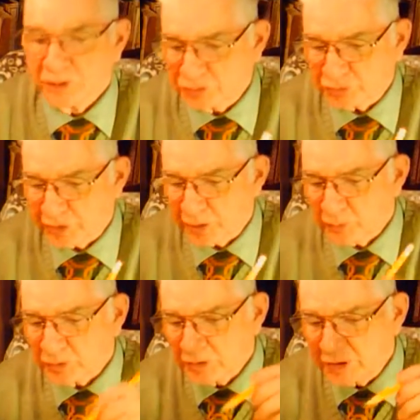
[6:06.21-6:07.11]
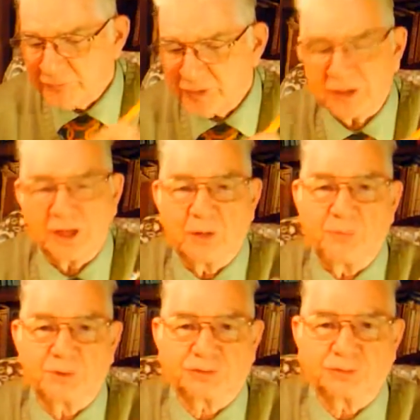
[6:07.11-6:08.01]
So they were living
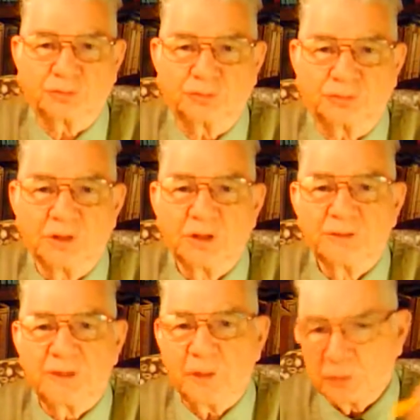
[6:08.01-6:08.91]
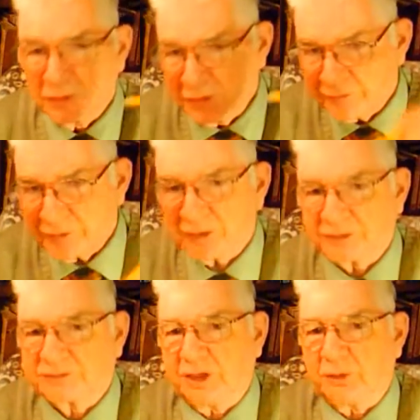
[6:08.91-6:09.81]
epistles. They were living
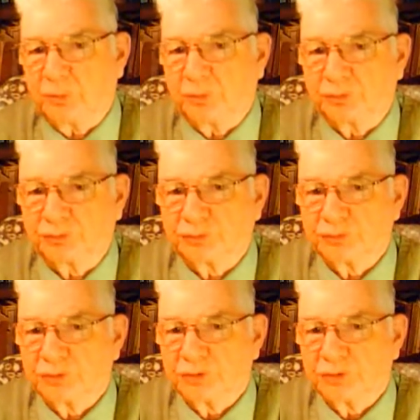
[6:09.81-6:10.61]
examples.